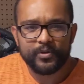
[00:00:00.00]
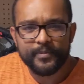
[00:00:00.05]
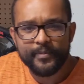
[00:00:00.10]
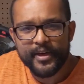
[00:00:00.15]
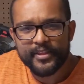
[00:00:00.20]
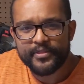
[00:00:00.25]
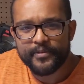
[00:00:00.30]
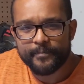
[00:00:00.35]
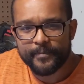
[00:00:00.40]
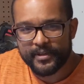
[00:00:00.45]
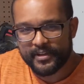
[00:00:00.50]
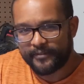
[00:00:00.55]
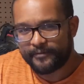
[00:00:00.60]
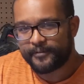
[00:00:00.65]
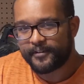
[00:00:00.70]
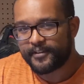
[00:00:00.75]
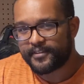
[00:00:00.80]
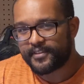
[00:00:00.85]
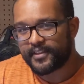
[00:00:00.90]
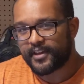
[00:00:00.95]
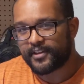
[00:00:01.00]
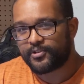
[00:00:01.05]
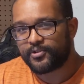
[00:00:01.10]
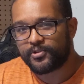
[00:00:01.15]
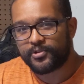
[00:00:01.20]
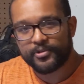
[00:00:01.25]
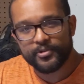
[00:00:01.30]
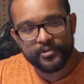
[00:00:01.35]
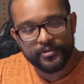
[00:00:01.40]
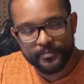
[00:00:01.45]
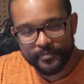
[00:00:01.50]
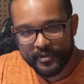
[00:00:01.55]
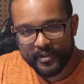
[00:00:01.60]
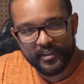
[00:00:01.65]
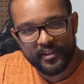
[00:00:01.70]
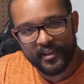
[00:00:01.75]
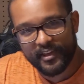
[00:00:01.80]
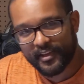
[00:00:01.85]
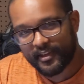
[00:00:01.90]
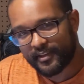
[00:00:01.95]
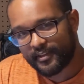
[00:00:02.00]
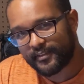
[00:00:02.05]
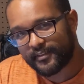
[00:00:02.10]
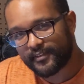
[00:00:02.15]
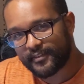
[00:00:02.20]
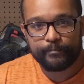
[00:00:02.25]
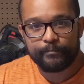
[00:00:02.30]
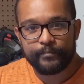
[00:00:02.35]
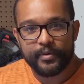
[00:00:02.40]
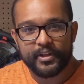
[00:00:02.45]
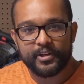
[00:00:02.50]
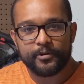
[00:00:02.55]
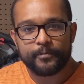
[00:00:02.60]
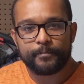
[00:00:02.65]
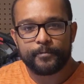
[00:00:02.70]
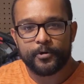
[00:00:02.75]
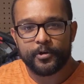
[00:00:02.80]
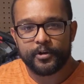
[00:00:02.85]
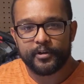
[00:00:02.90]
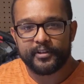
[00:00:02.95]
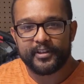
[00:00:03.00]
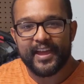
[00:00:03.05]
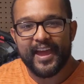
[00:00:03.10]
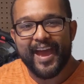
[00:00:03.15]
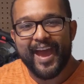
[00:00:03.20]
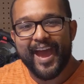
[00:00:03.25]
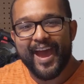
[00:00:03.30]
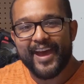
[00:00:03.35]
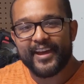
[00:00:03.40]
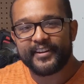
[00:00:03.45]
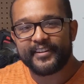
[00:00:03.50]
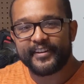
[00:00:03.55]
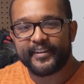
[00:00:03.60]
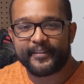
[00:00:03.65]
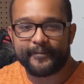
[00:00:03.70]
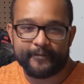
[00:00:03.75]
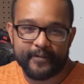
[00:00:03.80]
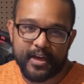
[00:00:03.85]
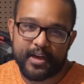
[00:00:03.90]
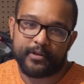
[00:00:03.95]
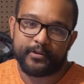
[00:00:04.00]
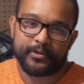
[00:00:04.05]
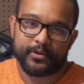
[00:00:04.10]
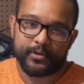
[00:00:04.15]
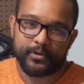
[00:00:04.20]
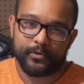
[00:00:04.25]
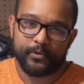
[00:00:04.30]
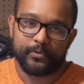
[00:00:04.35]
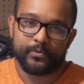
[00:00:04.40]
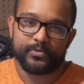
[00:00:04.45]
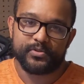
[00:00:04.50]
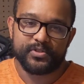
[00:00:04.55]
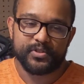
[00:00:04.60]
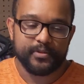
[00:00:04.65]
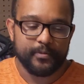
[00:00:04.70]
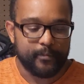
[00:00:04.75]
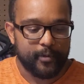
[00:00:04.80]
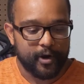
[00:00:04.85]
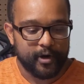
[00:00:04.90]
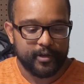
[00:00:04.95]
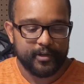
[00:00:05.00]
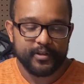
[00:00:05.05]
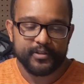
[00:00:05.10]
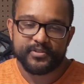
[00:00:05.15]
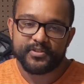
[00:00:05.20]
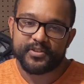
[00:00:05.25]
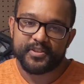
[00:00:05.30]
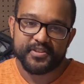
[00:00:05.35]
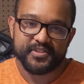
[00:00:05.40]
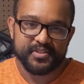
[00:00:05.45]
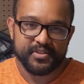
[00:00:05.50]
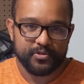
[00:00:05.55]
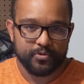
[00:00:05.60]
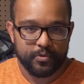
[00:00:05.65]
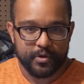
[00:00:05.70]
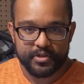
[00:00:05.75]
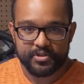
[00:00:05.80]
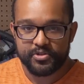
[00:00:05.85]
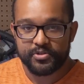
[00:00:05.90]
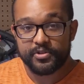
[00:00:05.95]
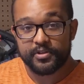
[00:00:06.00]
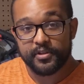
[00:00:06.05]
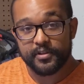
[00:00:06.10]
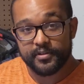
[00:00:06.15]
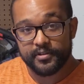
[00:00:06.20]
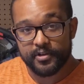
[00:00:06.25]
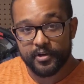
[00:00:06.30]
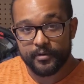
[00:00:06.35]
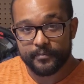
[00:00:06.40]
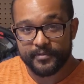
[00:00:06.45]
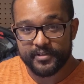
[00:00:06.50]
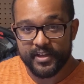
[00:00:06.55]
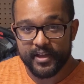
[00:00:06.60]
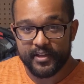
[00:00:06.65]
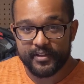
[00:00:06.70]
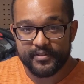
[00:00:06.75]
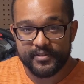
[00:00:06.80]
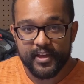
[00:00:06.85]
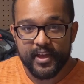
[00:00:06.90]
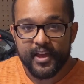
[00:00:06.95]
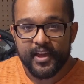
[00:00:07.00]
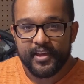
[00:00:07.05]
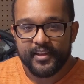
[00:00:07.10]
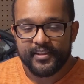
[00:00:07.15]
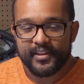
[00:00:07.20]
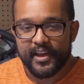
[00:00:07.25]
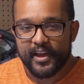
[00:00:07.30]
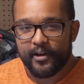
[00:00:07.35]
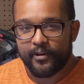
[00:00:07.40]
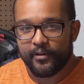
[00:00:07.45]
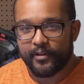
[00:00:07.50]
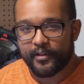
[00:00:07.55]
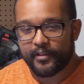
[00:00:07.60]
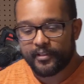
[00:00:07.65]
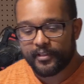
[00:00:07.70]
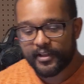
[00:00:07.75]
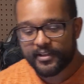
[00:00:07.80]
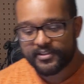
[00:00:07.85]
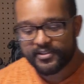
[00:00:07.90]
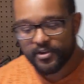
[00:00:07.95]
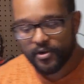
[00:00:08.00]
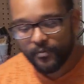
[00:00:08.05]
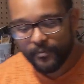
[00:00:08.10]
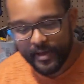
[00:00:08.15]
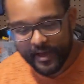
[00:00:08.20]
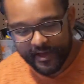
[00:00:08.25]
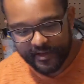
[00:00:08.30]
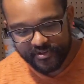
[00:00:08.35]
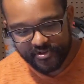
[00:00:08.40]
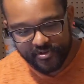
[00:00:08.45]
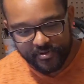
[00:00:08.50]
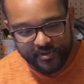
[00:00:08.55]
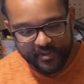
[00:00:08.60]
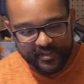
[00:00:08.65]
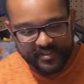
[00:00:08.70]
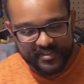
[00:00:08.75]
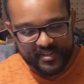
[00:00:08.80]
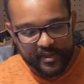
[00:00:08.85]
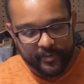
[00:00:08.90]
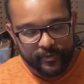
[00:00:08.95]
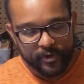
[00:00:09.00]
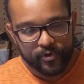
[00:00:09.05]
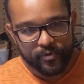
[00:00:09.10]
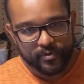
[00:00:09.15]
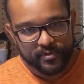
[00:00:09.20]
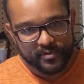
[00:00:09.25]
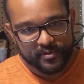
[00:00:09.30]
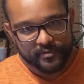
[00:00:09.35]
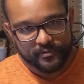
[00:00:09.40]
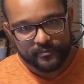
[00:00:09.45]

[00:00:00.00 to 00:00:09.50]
about the benefit that could be gained? Better put, adding value to the market, to the situation, to the circumstance. Now, let's go back to these chemicals.